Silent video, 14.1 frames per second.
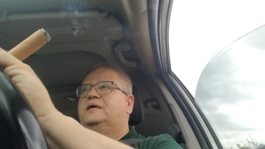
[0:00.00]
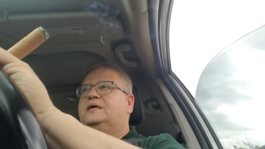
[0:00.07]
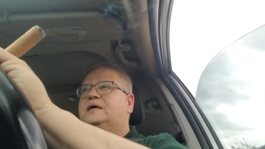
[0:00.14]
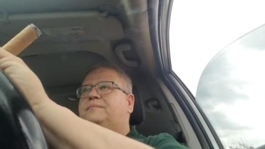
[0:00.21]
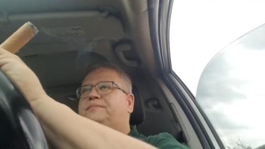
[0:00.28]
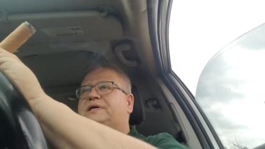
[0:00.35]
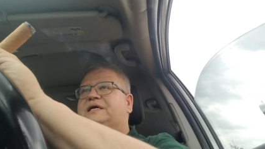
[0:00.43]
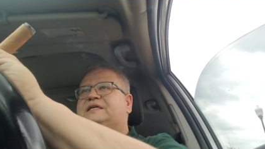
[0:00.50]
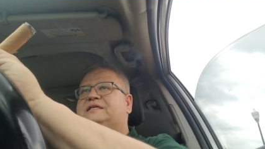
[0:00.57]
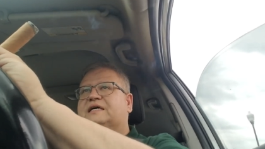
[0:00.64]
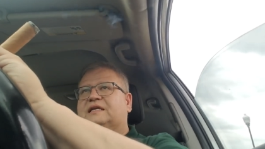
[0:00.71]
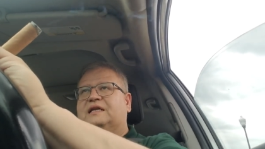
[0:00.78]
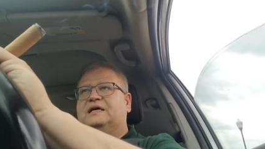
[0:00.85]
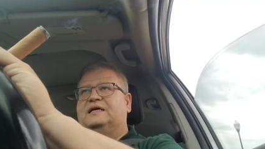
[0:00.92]
a big
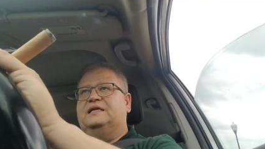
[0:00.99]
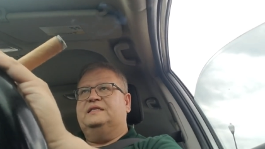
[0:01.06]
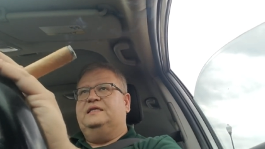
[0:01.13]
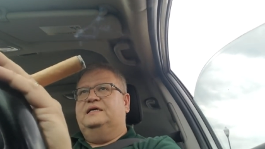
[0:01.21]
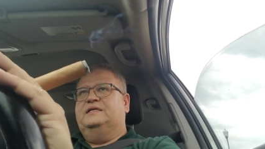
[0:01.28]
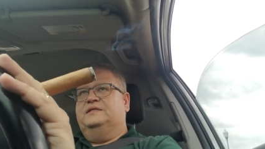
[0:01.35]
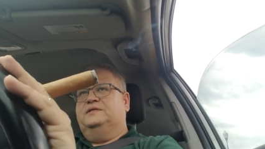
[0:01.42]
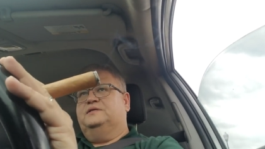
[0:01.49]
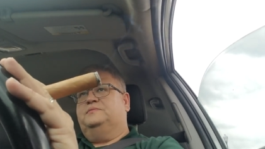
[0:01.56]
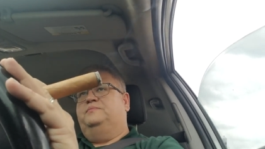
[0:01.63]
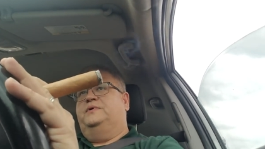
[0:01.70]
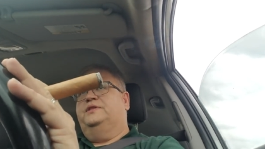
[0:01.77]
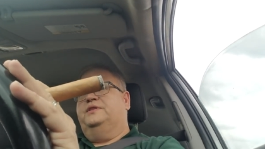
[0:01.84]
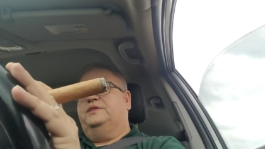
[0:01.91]
deadline at the end of this
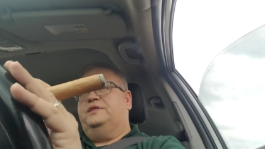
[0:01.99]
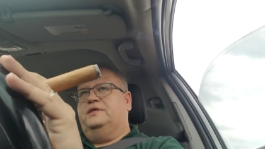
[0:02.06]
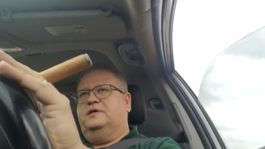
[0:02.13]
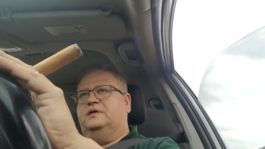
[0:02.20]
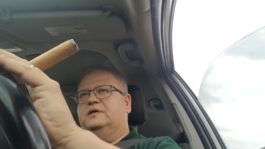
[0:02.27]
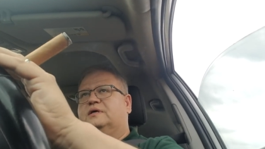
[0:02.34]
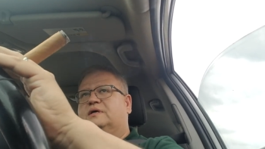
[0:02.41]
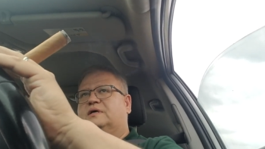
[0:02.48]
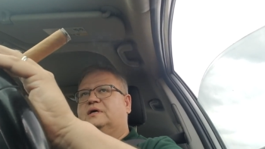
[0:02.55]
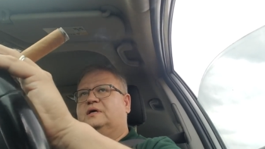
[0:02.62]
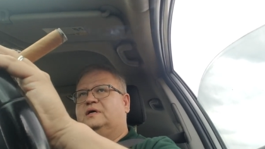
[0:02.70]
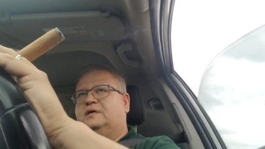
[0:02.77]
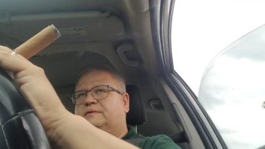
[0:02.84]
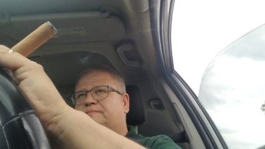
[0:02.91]
month
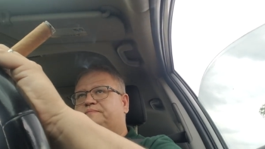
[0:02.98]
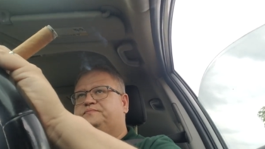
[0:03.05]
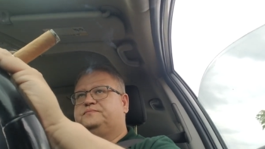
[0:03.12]
um,